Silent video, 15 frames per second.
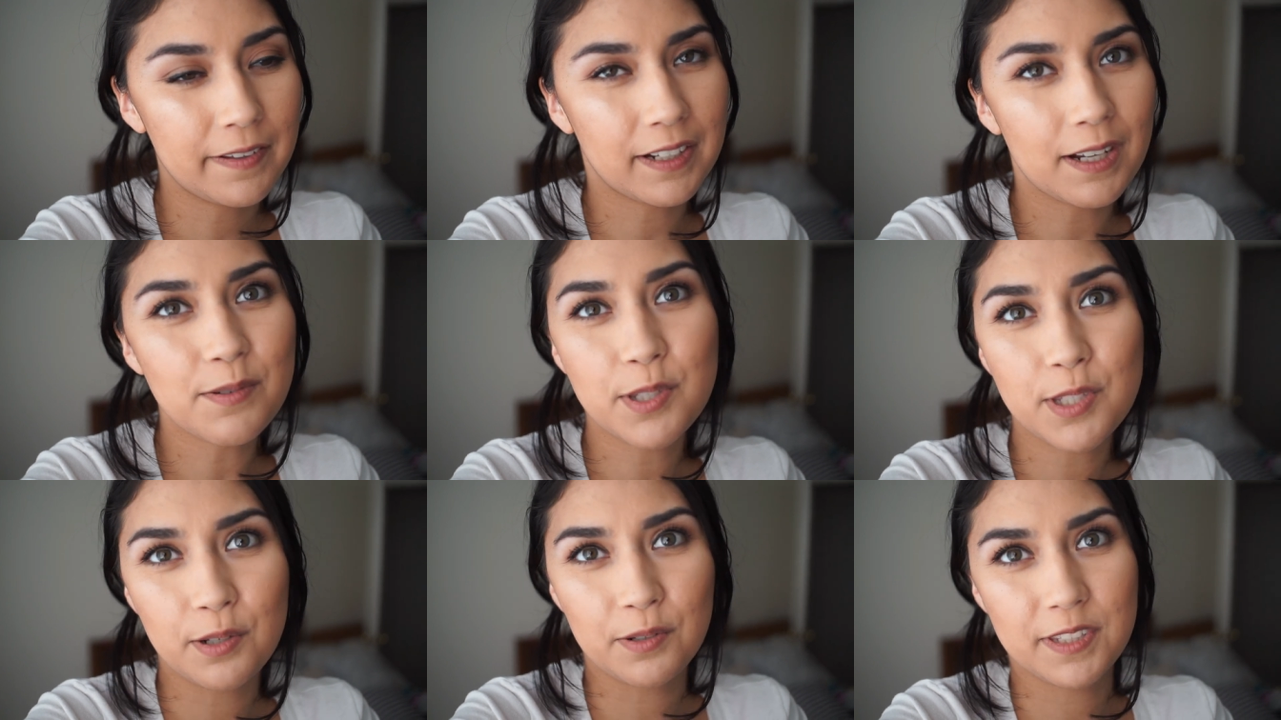Like, I
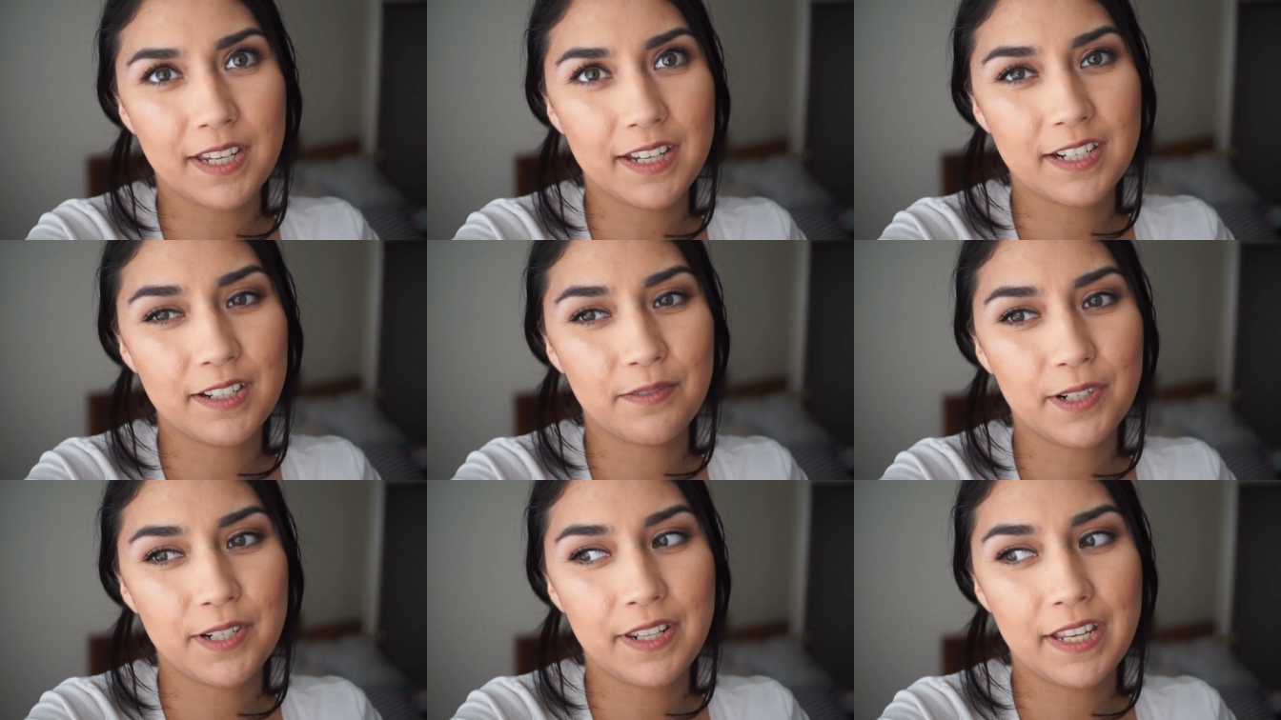was so
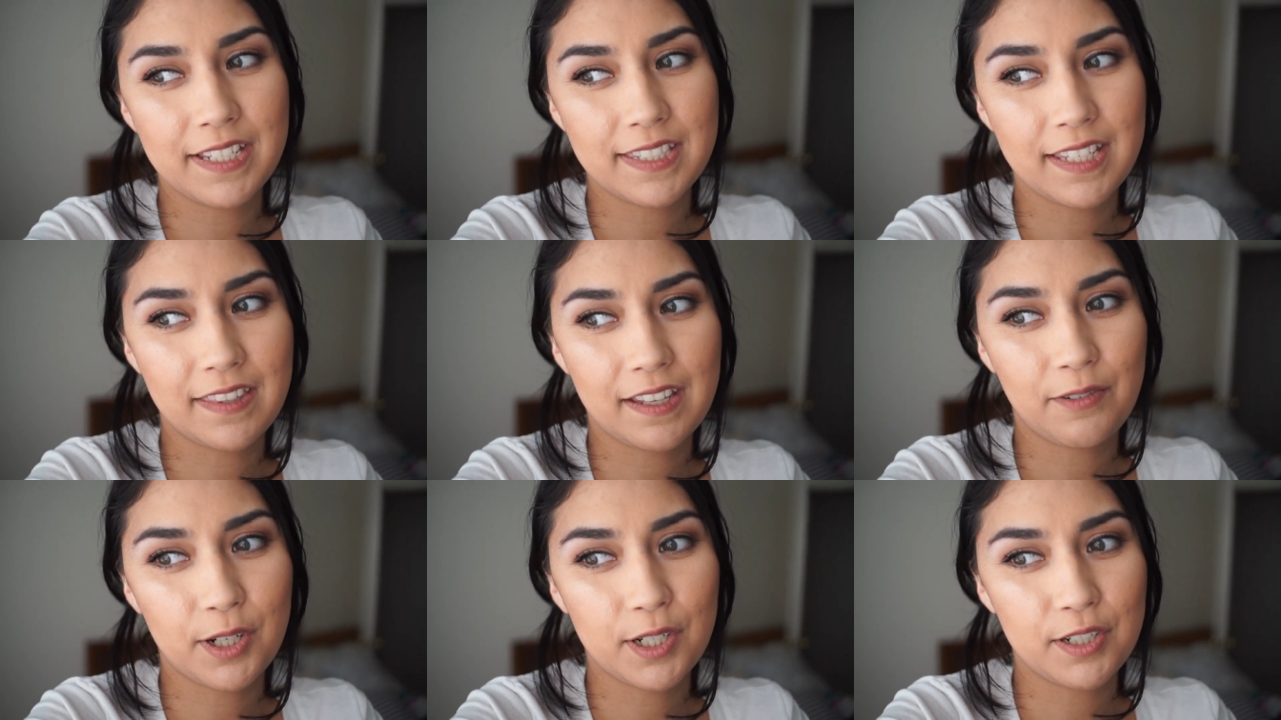excited when they said
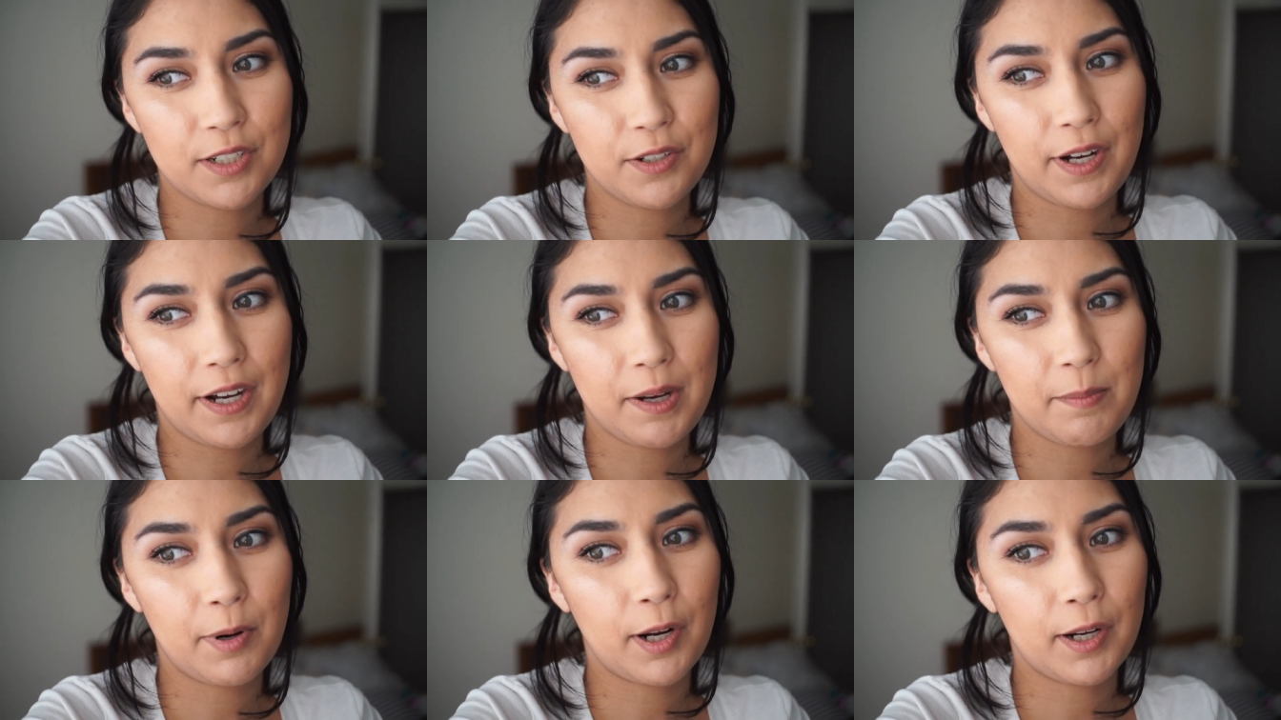they wanted to do
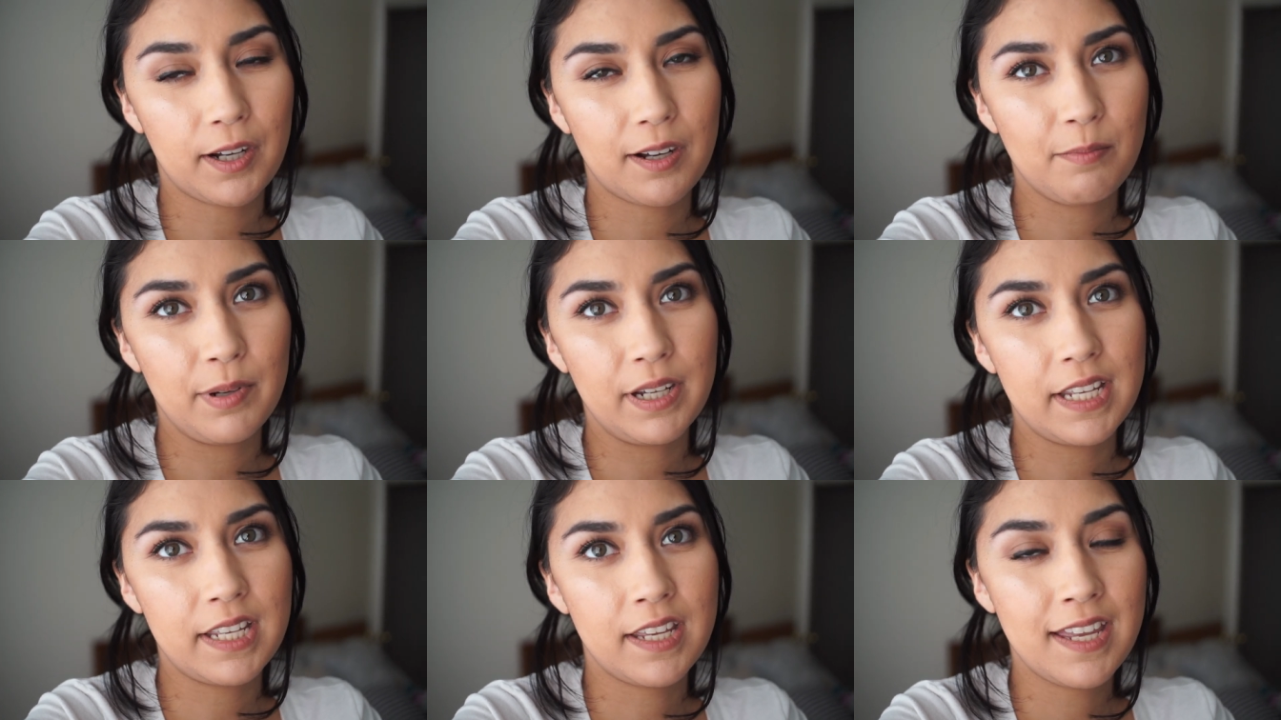Harry Potter,
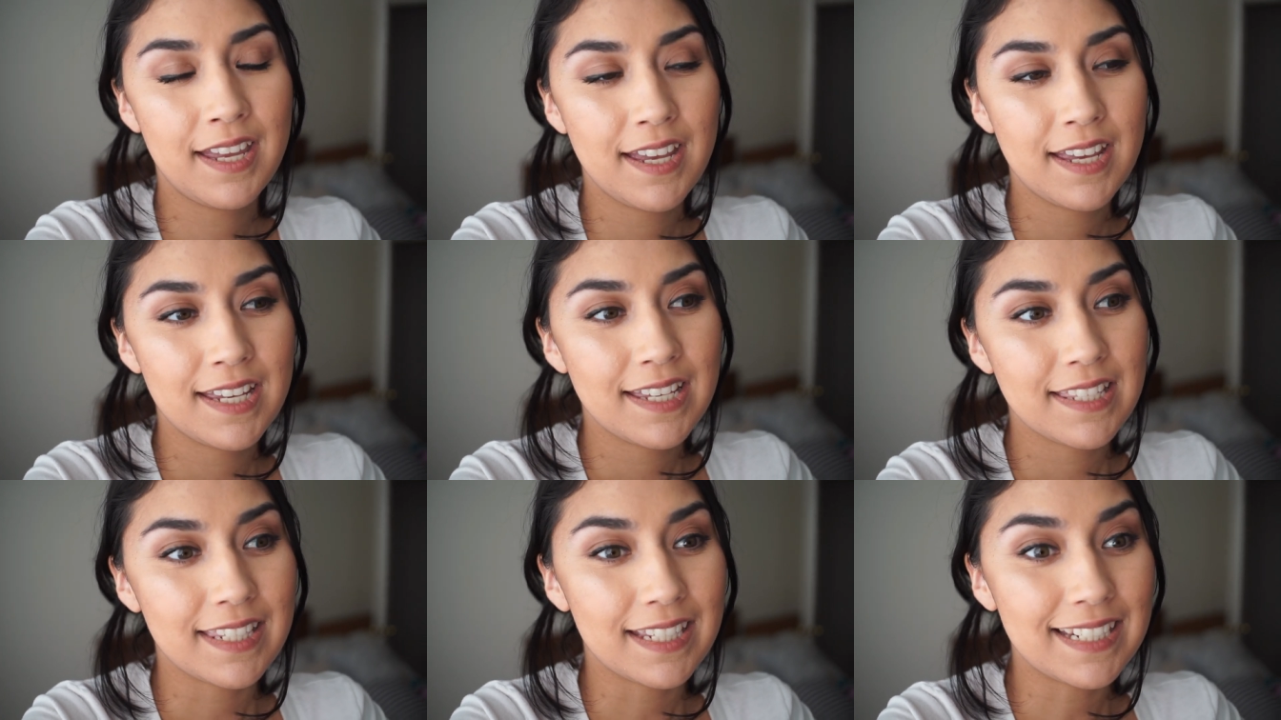but
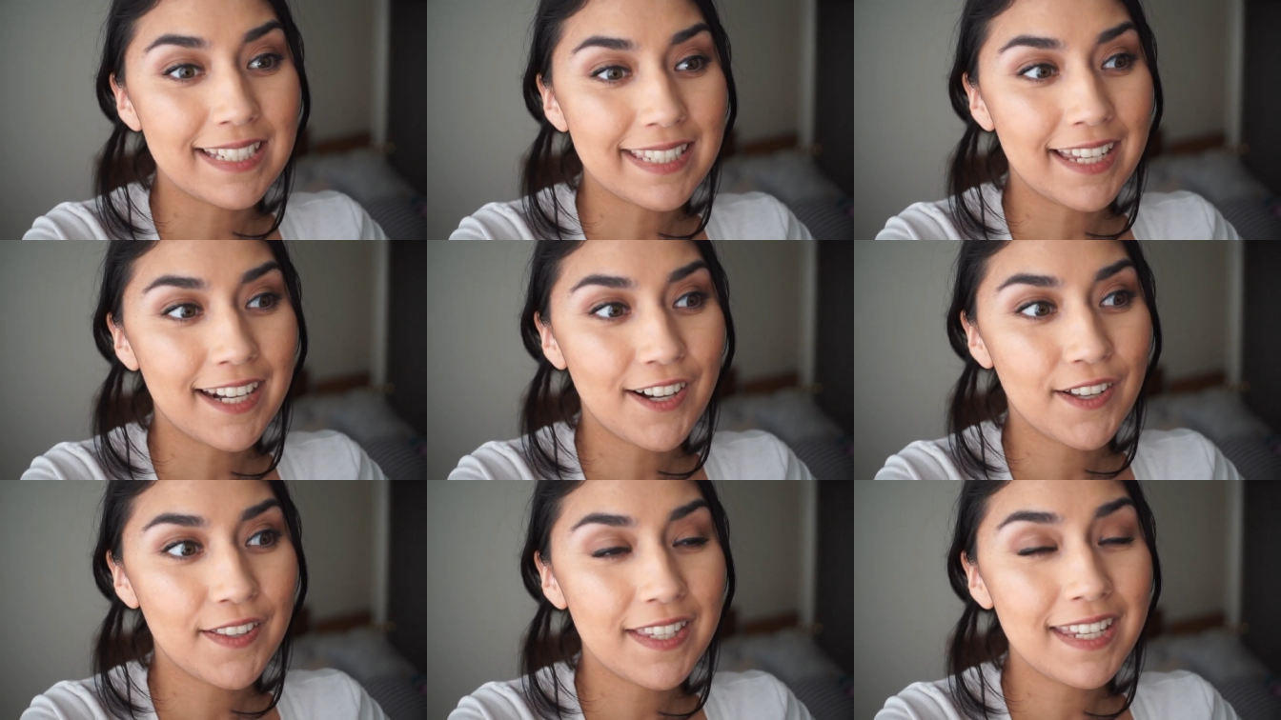they
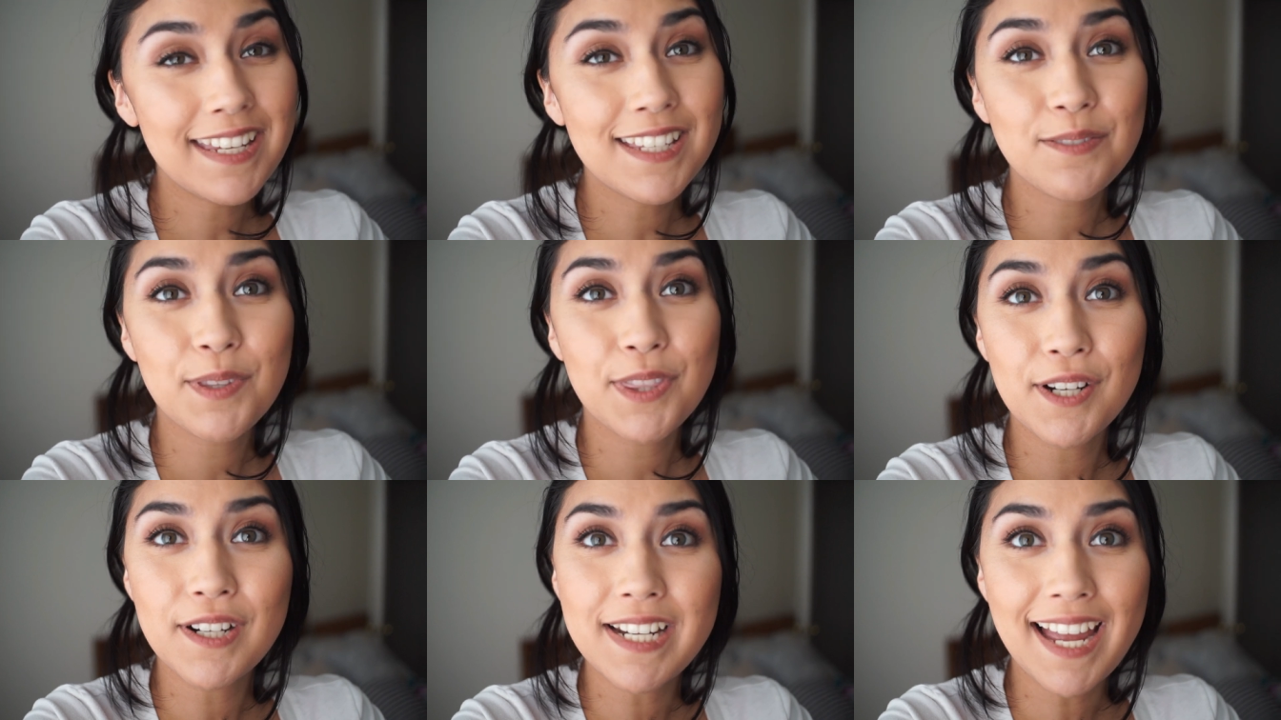decided on these
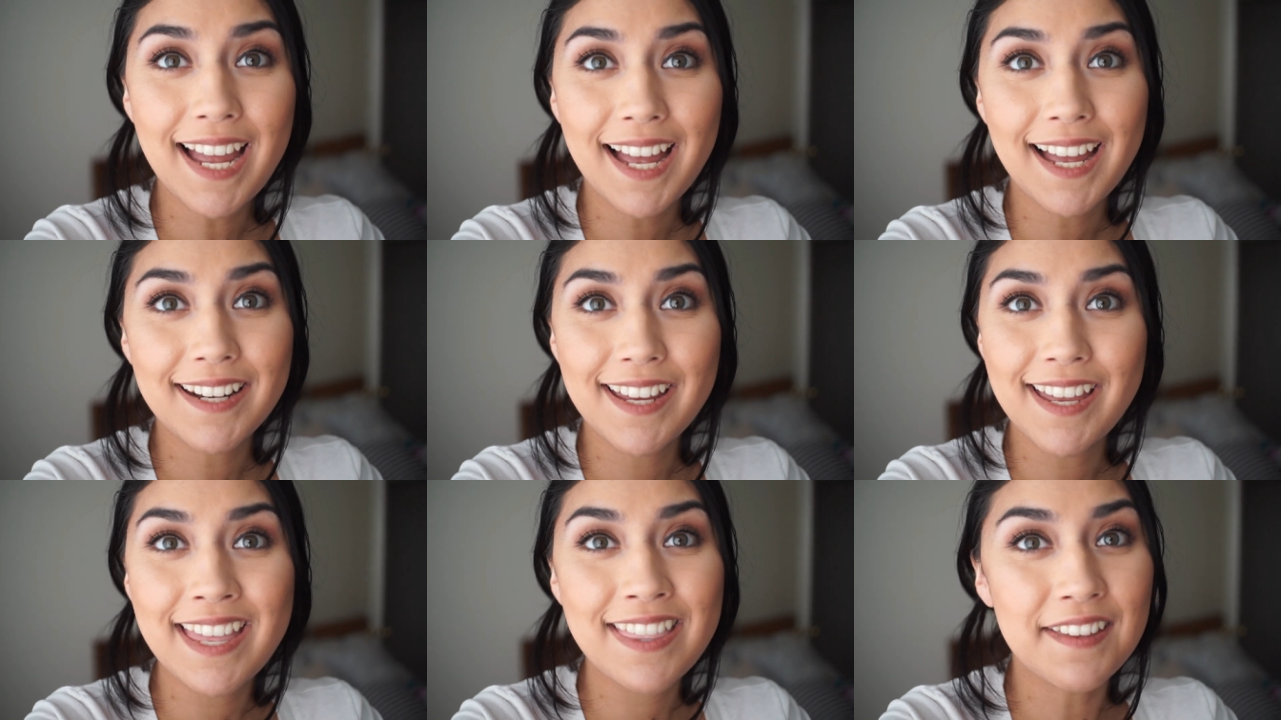with their dad.